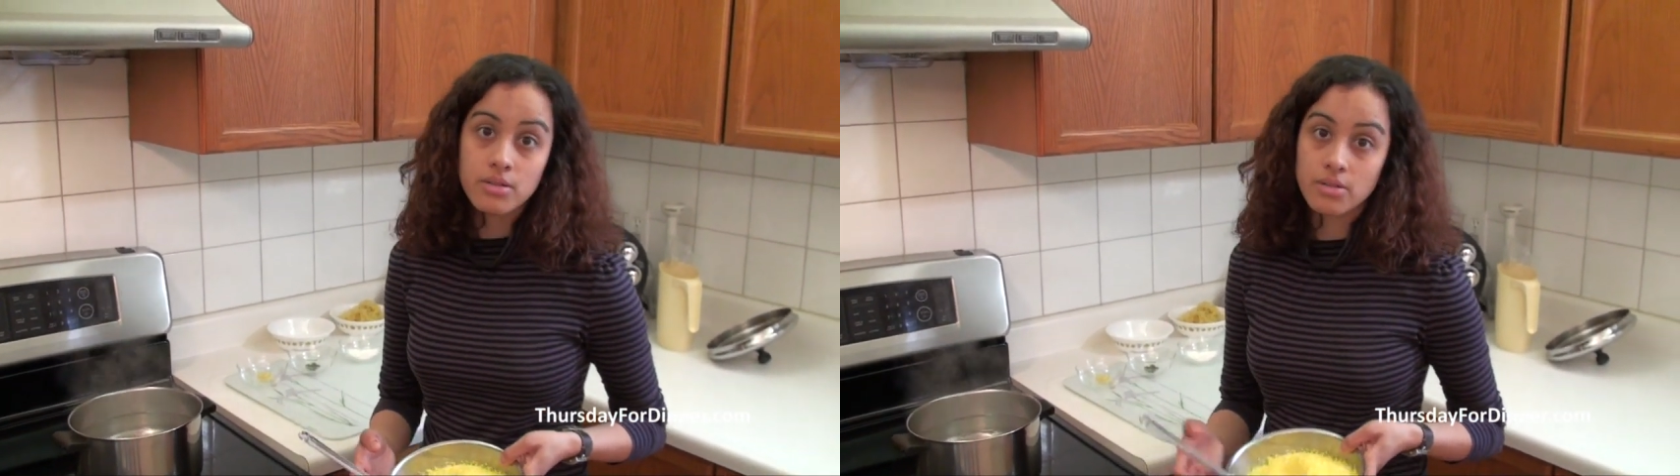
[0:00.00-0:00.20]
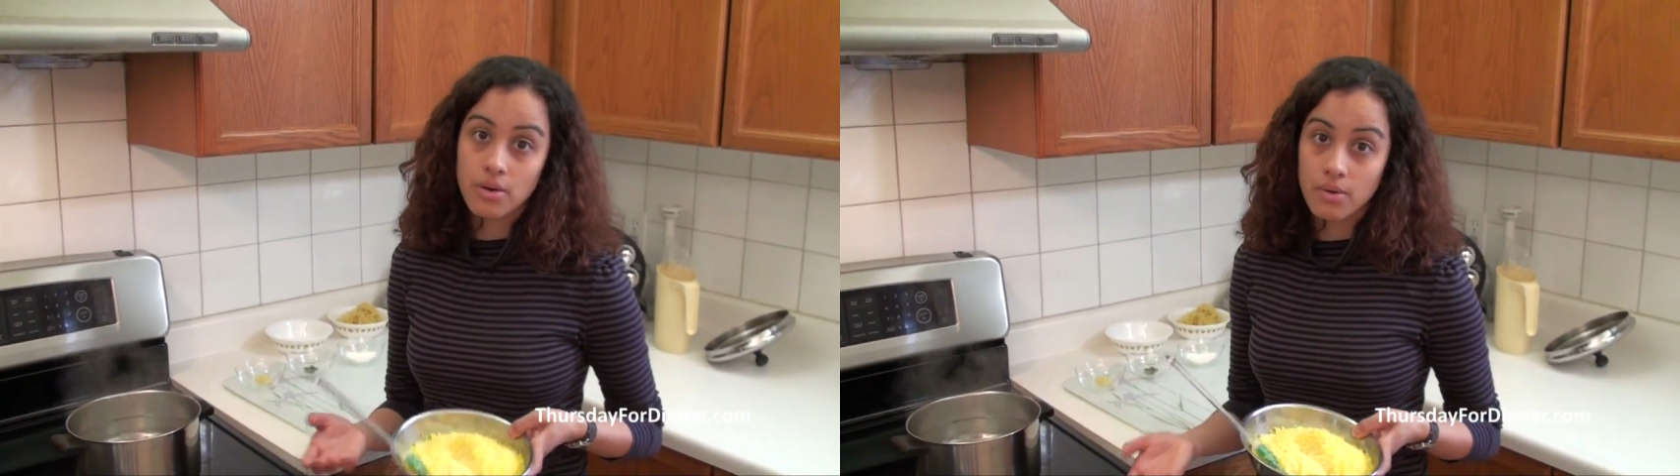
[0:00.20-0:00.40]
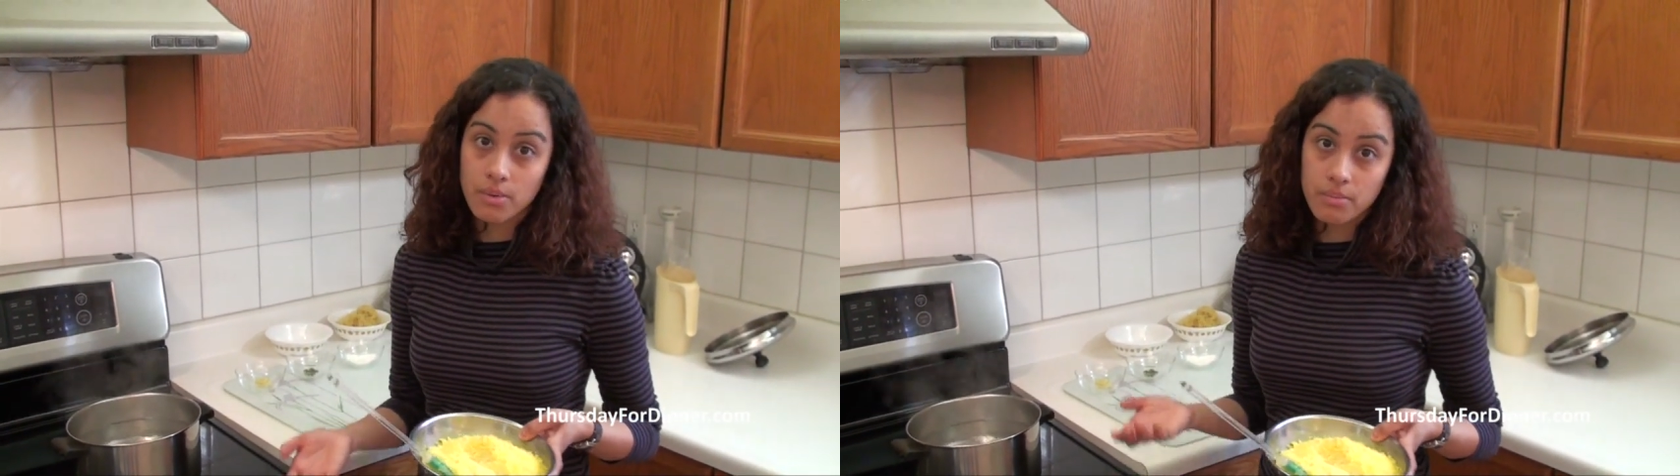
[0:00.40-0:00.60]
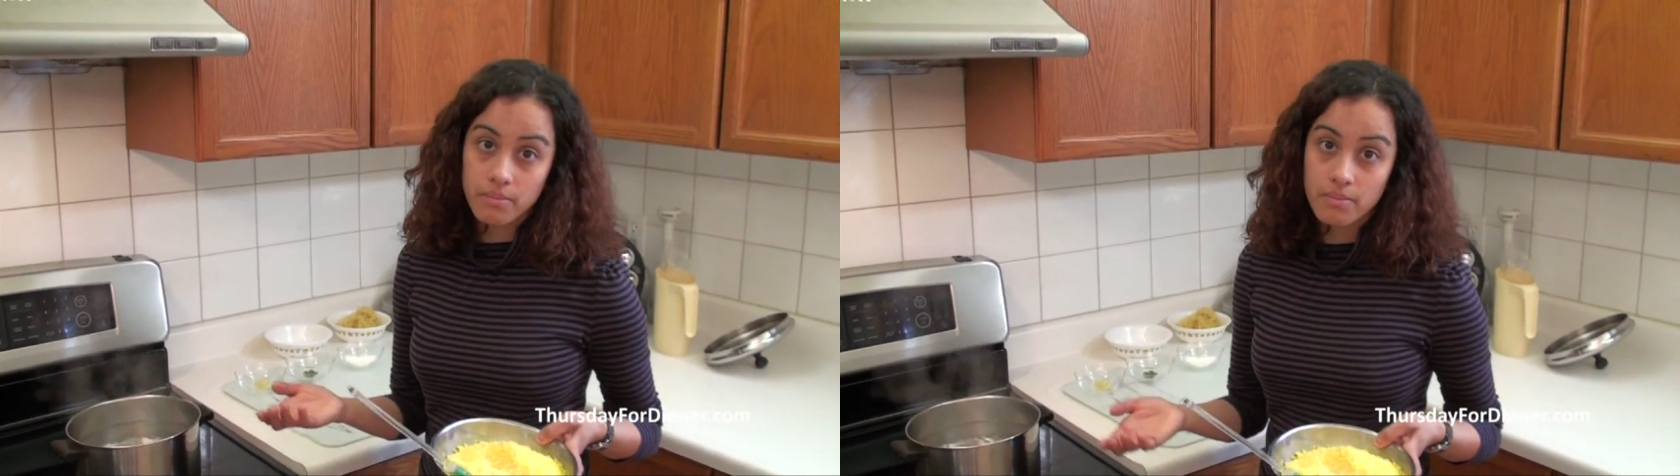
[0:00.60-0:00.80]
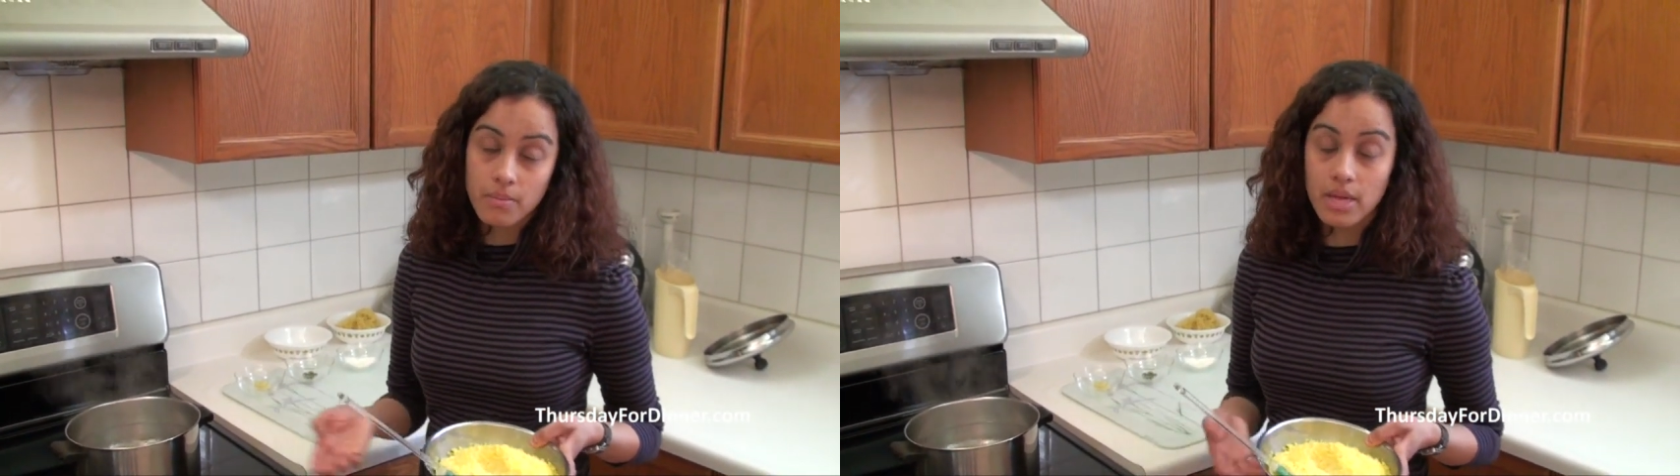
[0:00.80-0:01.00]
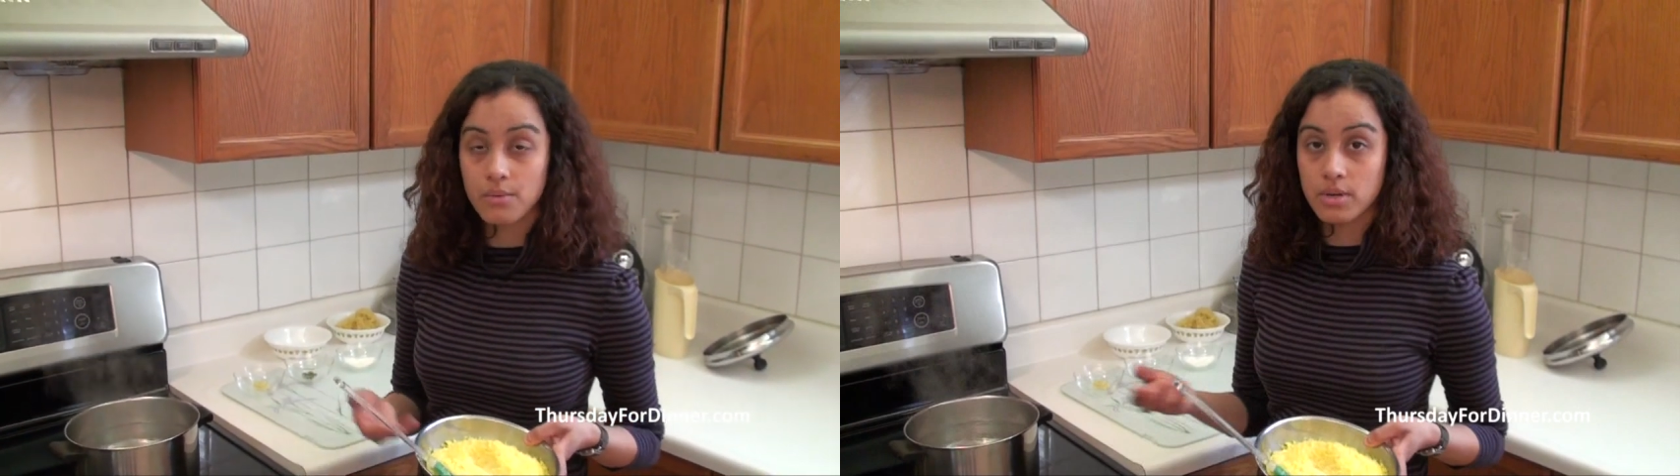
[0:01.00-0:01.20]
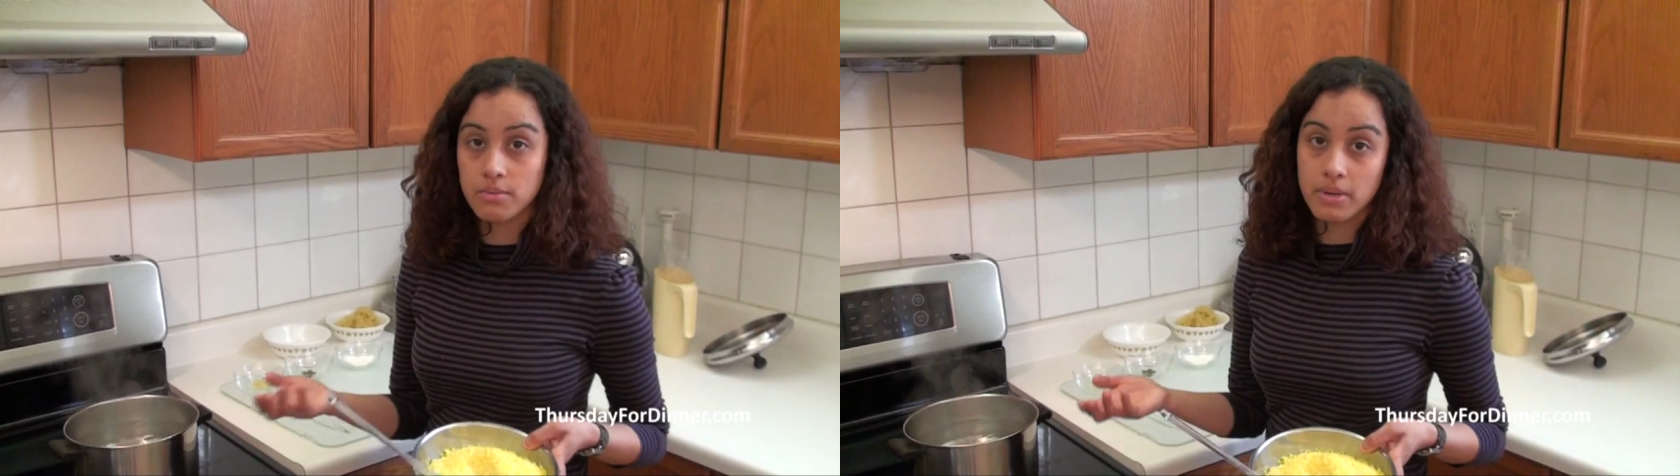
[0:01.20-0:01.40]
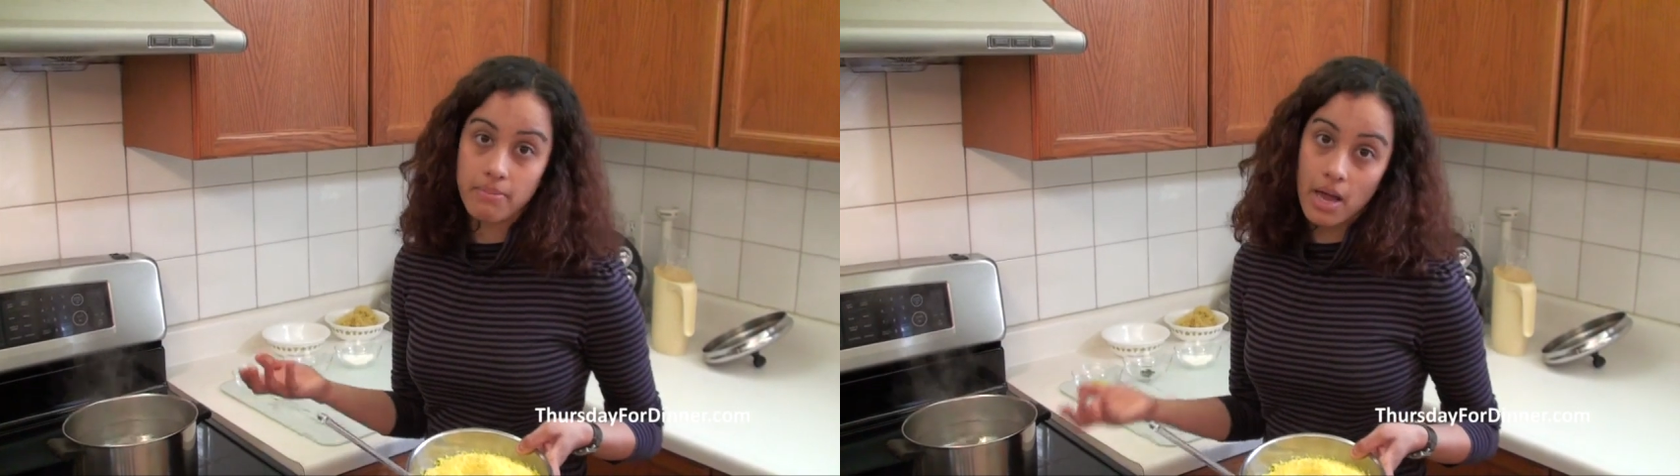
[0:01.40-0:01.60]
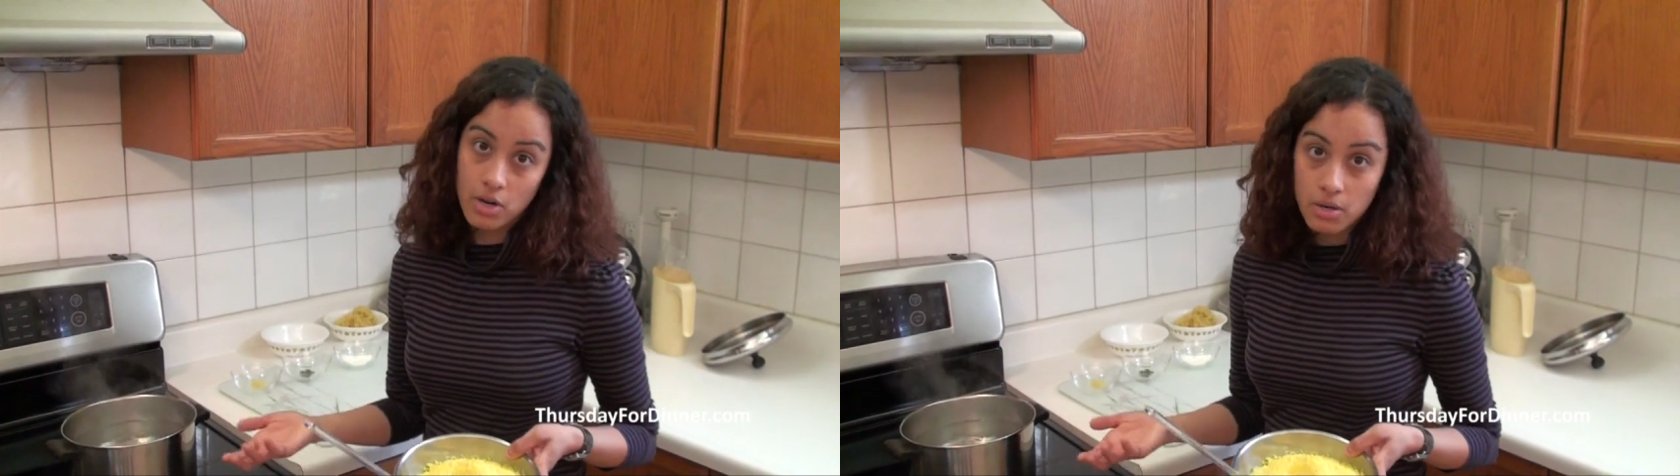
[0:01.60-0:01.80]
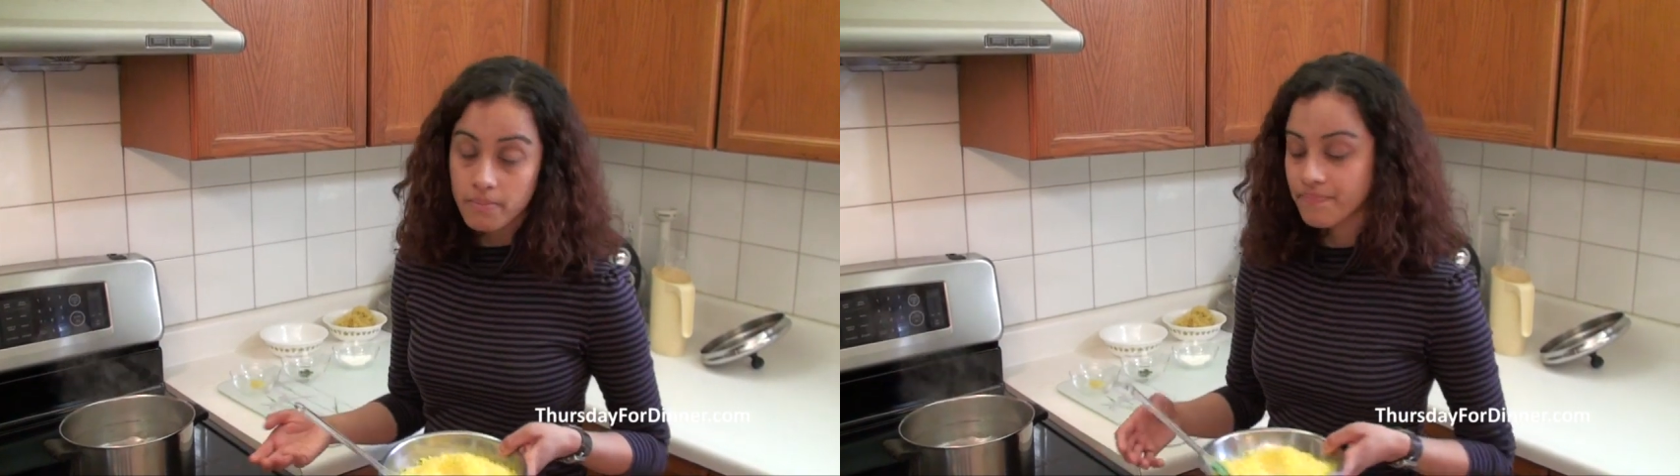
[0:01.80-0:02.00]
so it would be better.